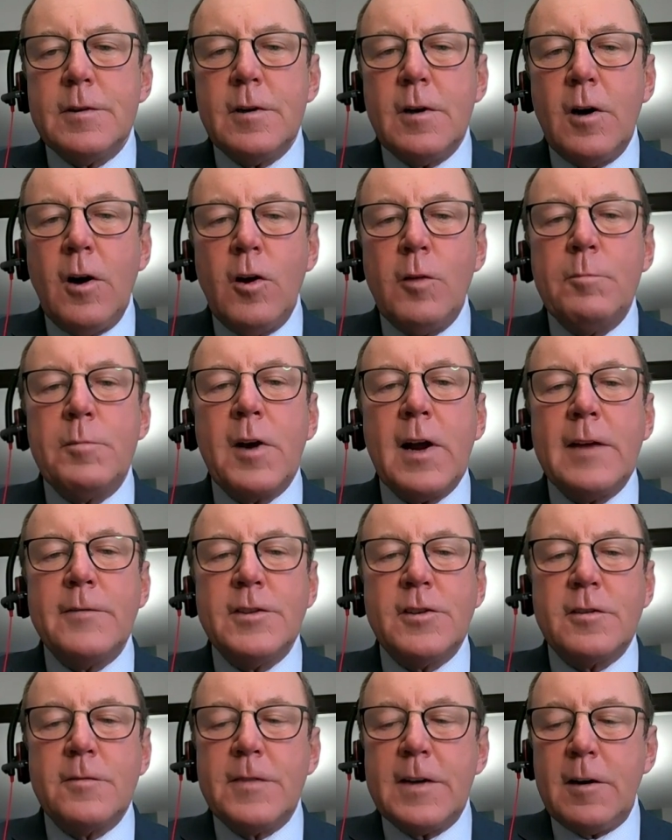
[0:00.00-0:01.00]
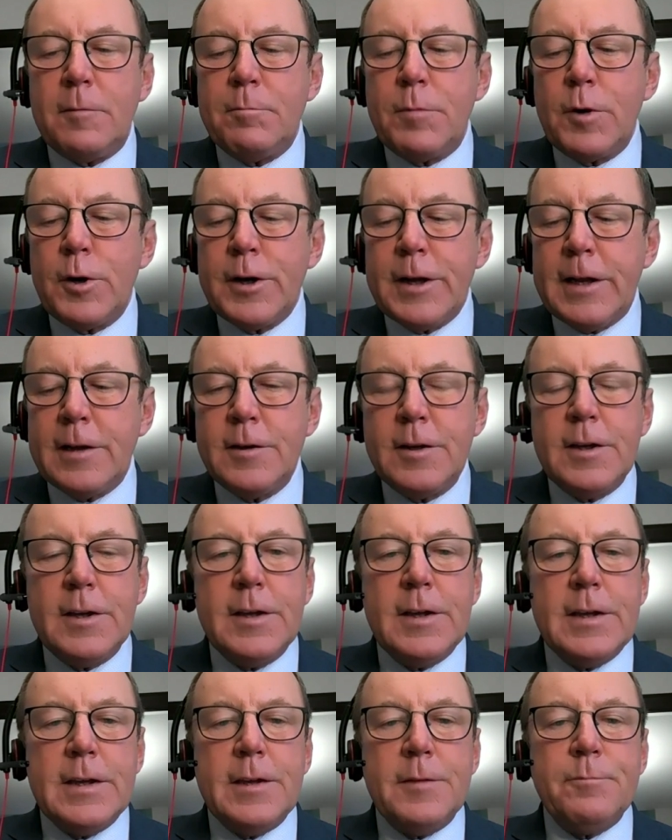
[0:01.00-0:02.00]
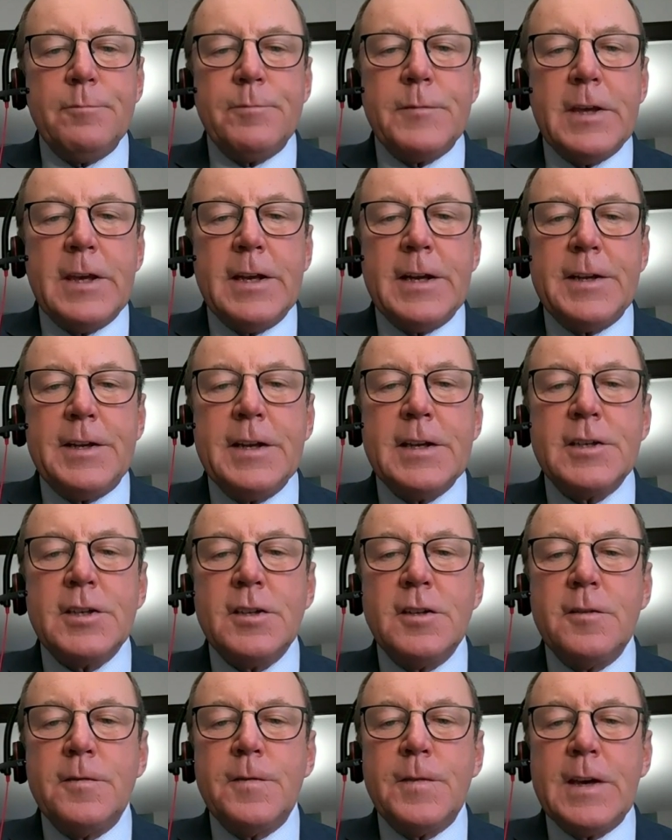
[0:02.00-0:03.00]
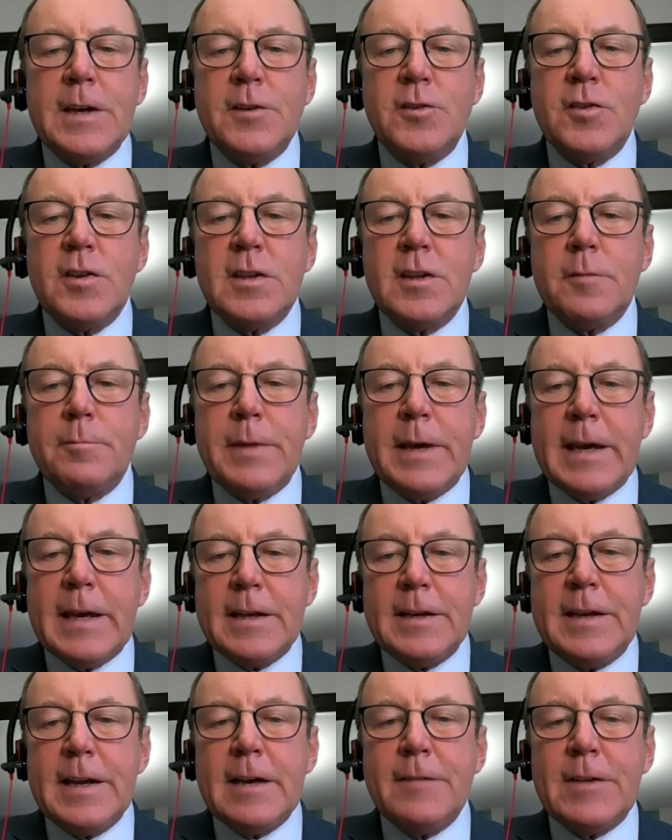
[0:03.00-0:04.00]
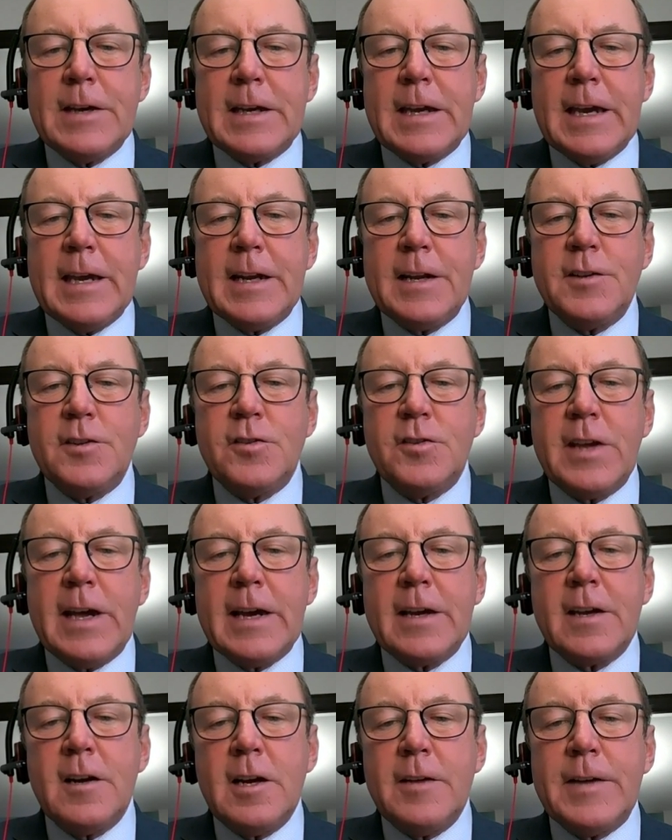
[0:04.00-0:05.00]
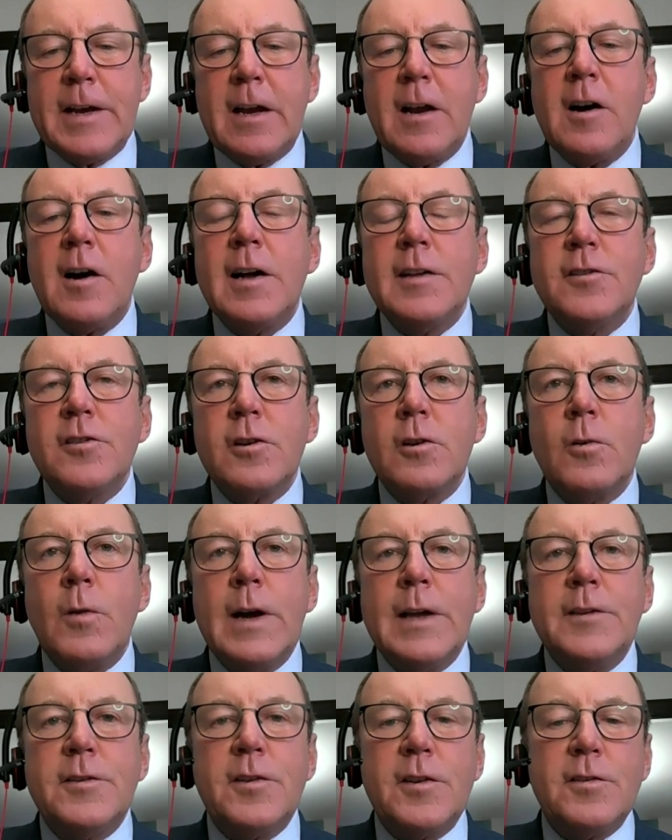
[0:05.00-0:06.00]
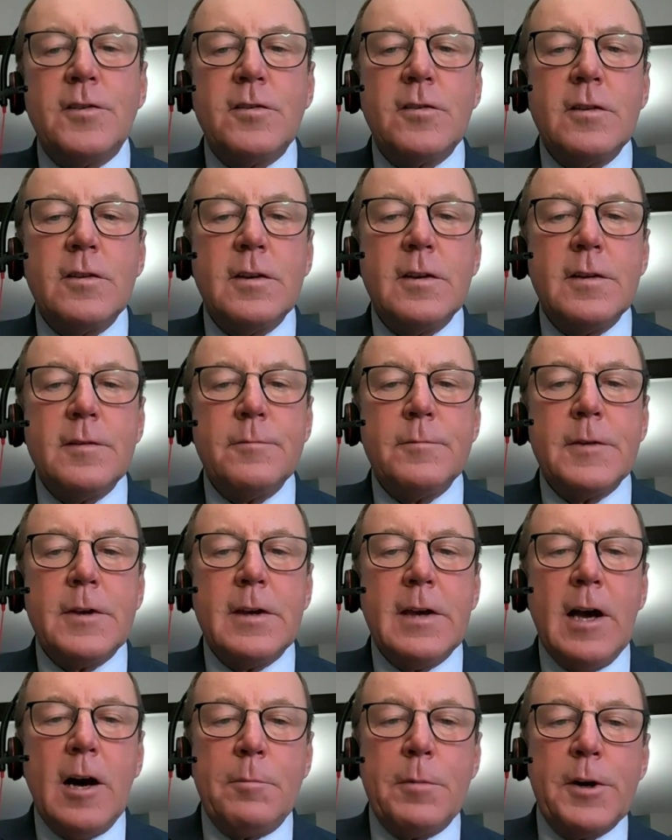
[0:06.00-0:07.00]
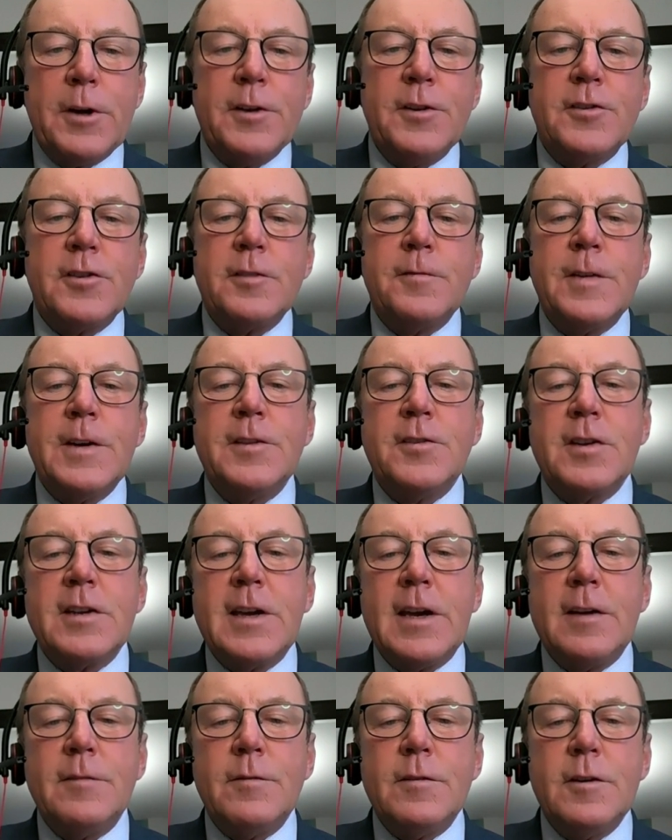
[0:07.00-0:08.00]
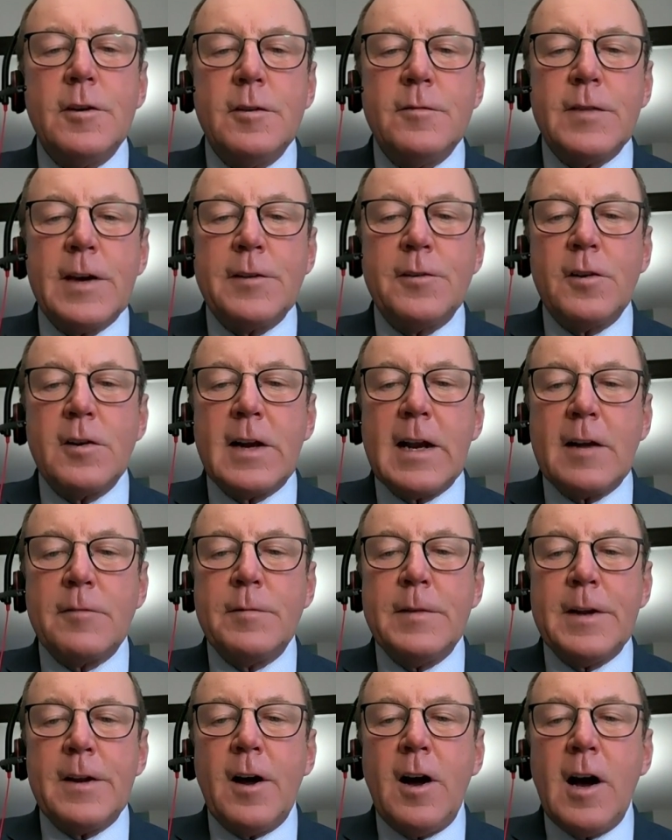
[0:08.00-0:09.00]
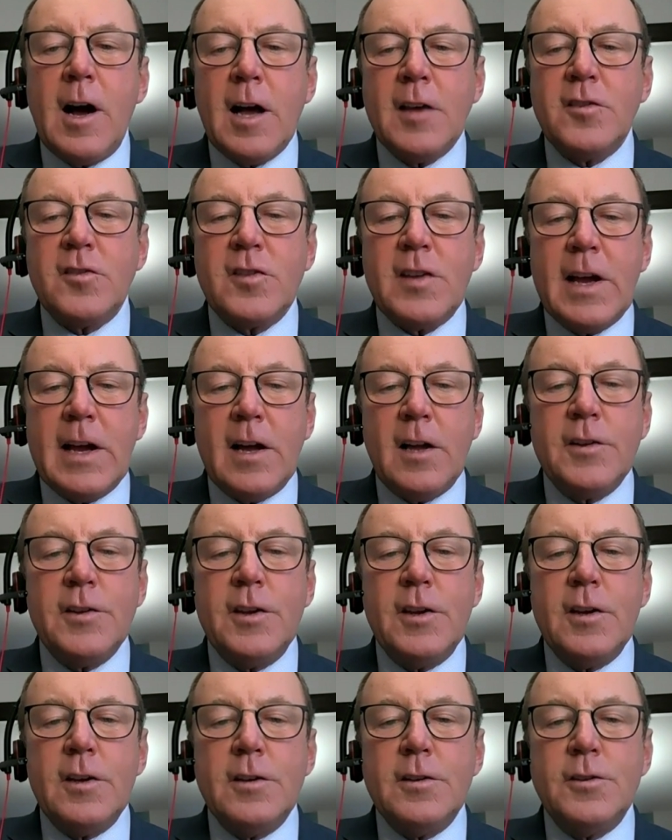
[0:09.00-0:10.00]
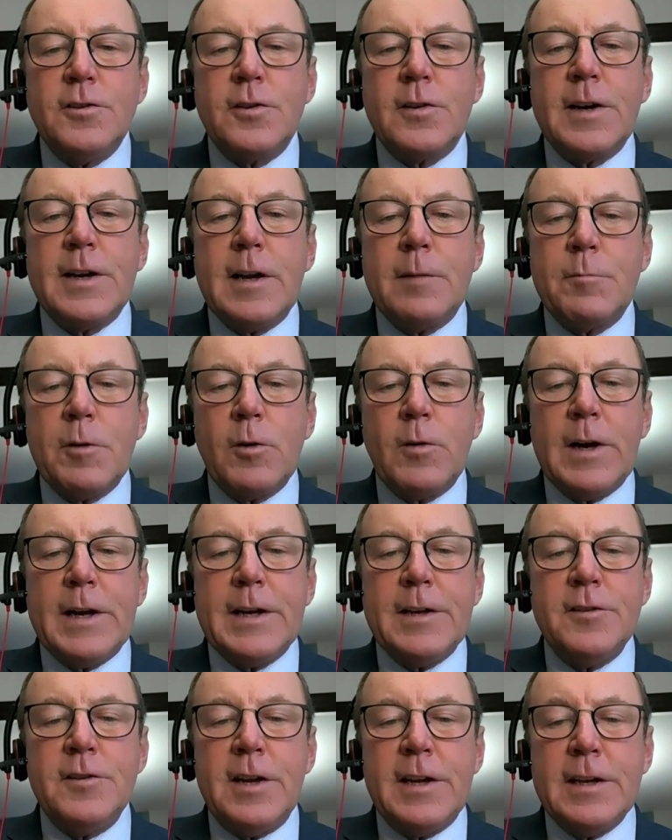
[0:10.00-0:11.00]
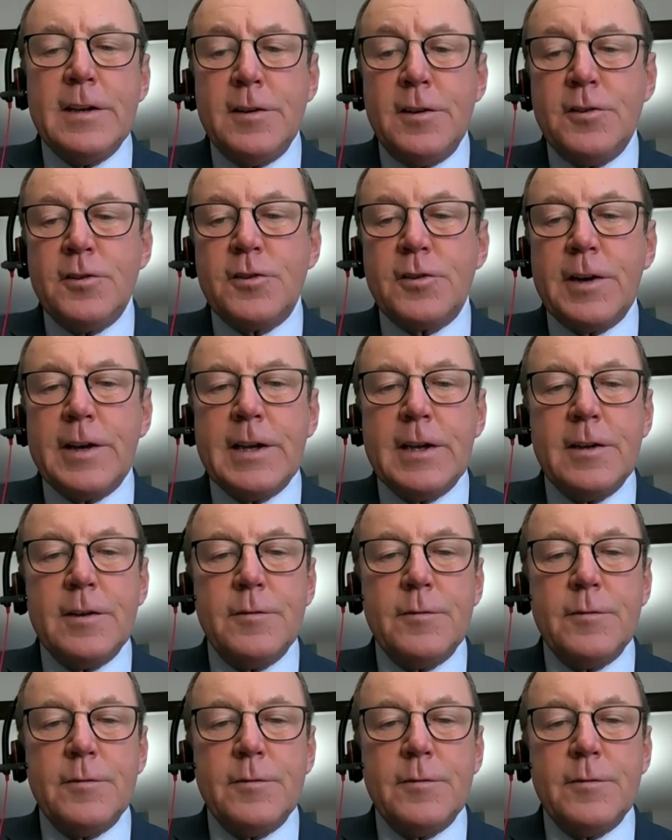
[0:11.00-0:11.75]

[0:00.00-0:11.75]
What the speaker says: home province of Alberta. In addition to facing the pandemic and its economic consequences, Albertans are facing a federal government hostile to our number one industry,